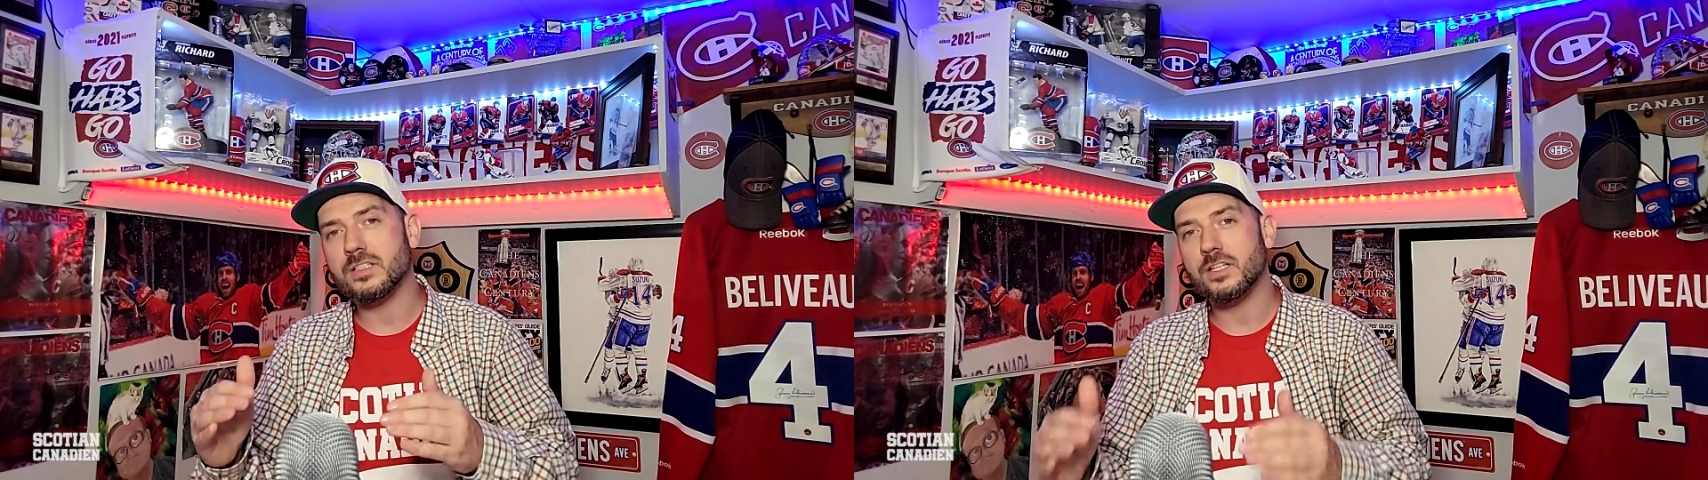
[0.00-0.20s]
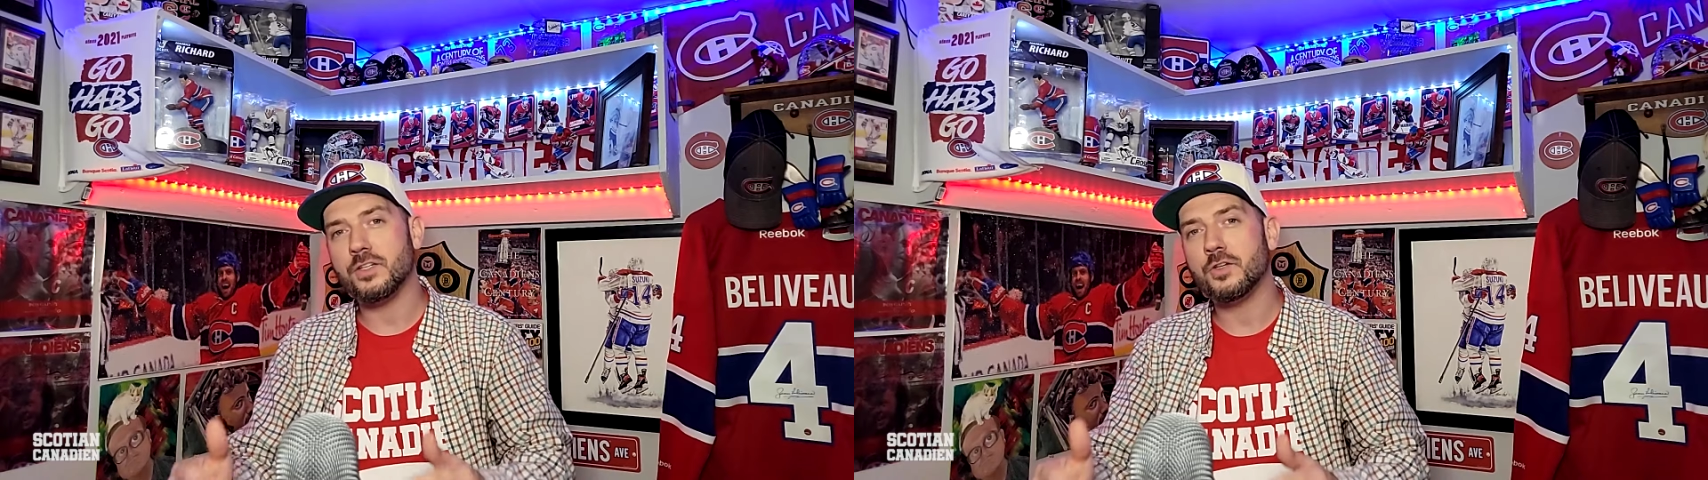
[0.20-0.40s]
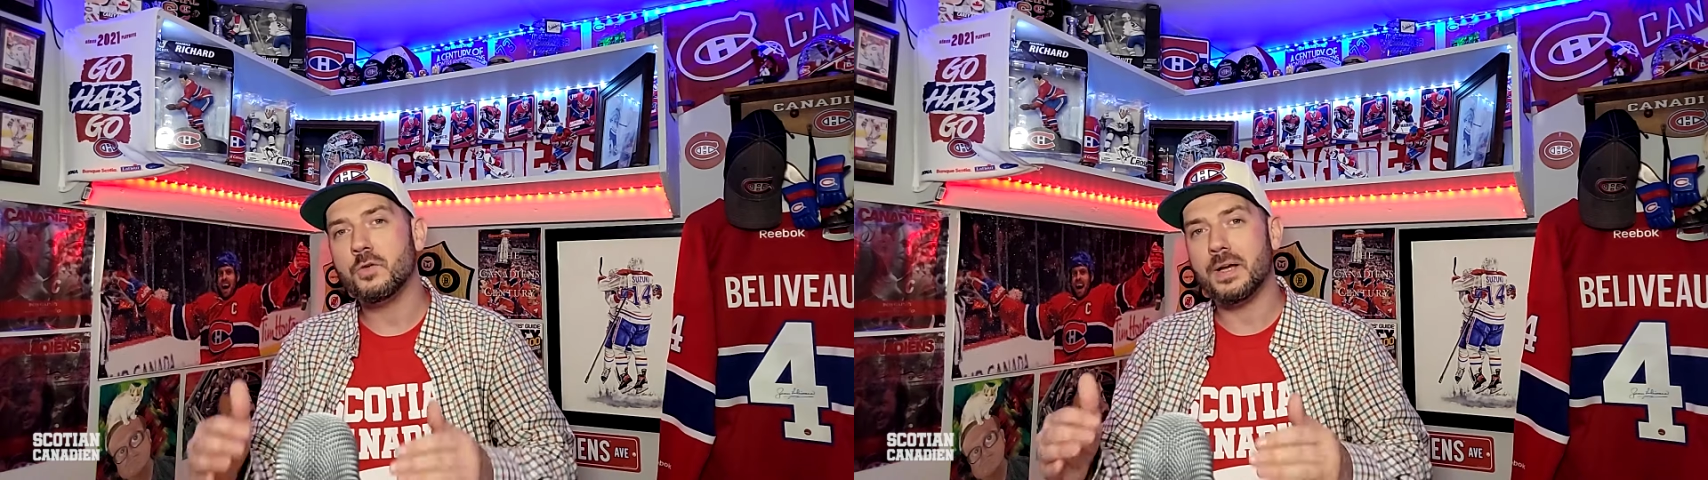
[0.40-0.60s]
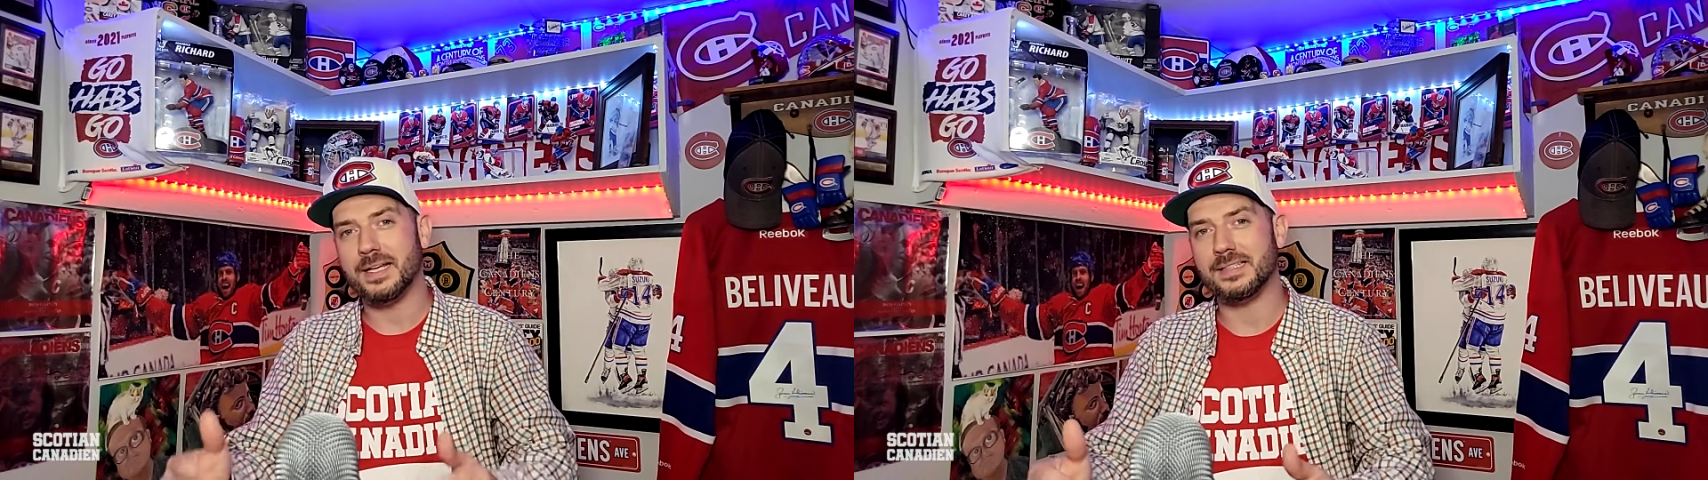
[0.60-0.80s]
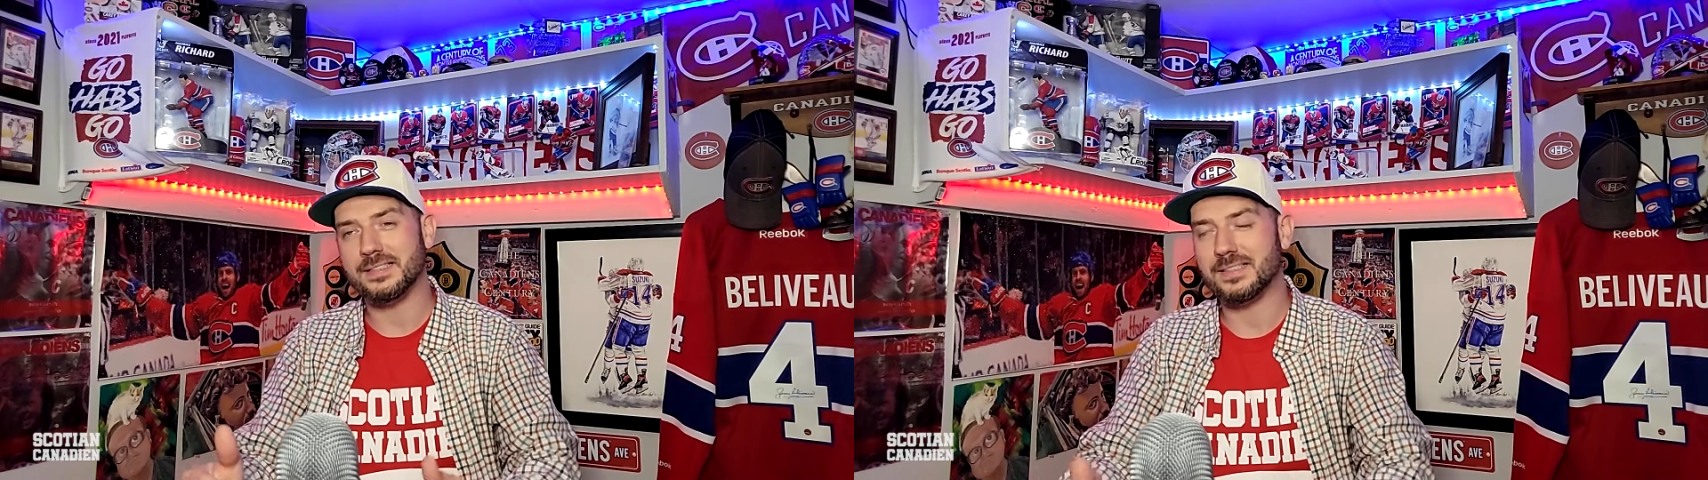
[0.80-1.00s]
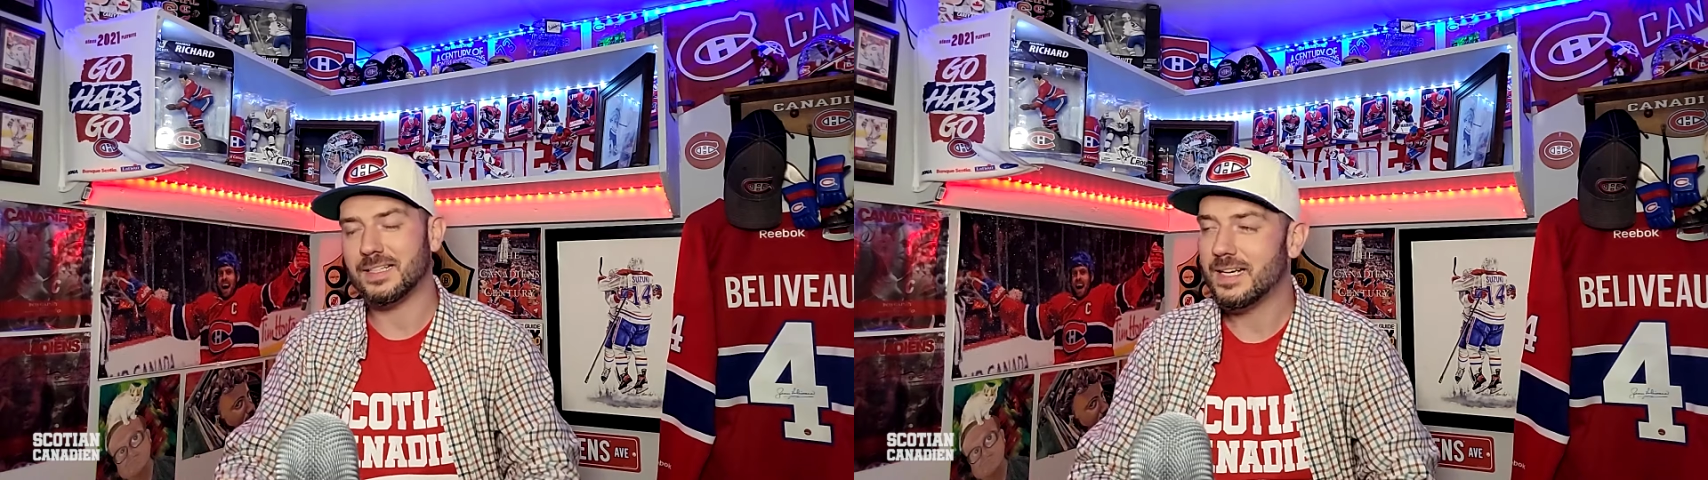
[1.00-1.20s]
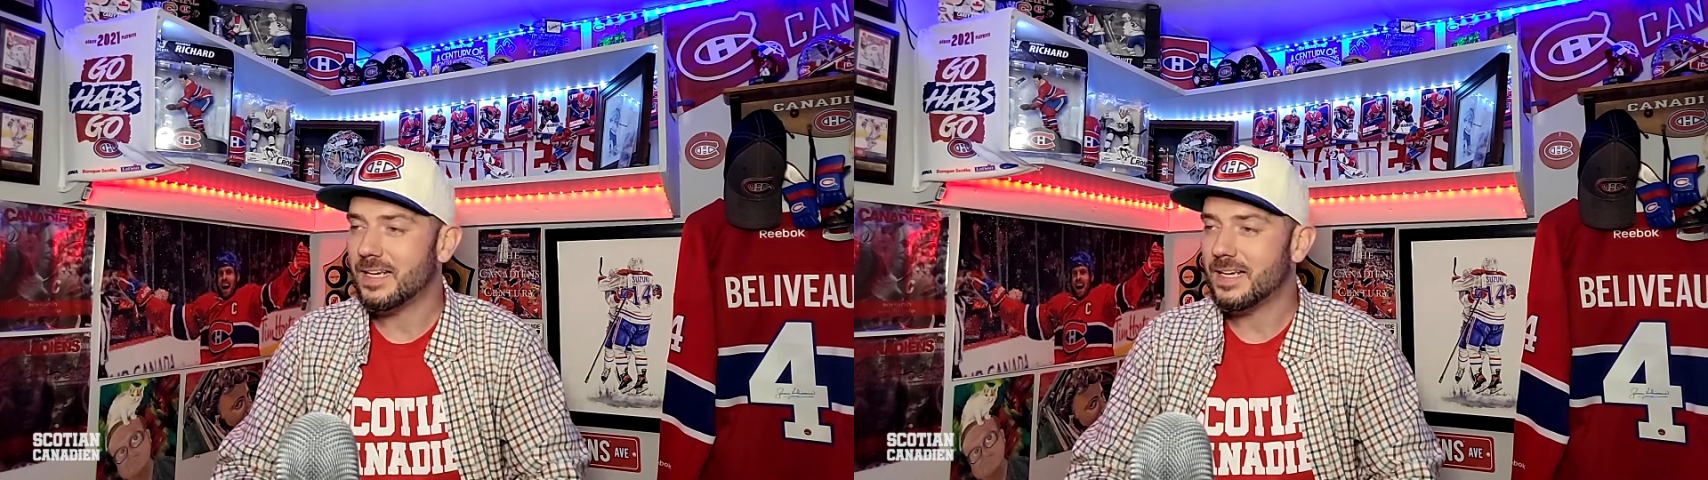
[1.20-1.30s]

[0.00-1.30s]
to you is,